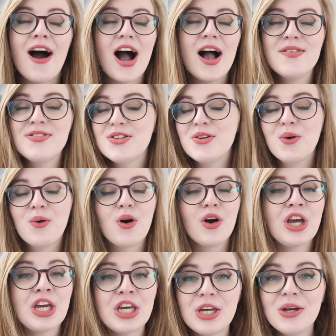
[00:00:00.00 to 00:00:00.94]
I've still
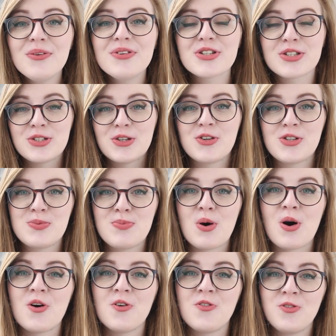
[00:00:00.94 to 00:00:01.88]
got a huge soft
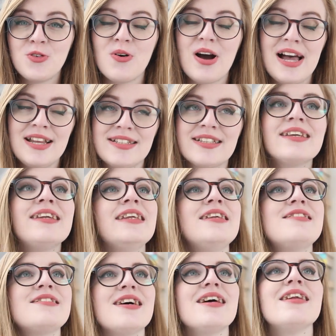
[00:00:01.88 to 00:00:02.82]
spot for Edgar
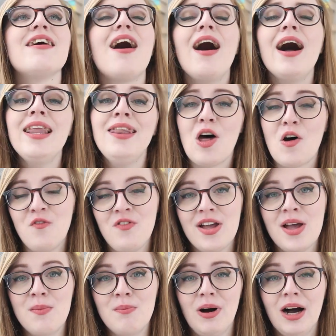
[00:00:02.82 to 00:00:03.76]
Linton. I love
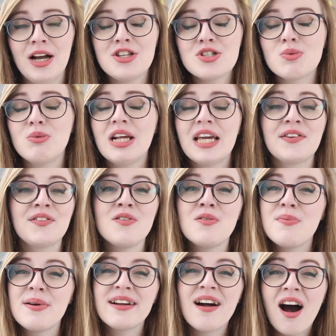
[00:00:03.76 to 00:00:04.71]
him. I just want to give
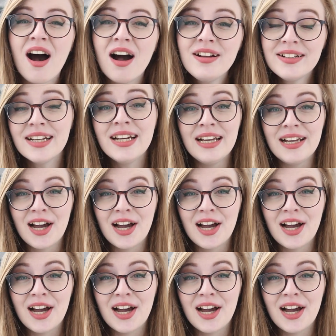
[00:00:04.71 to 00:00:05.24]
him a big hug.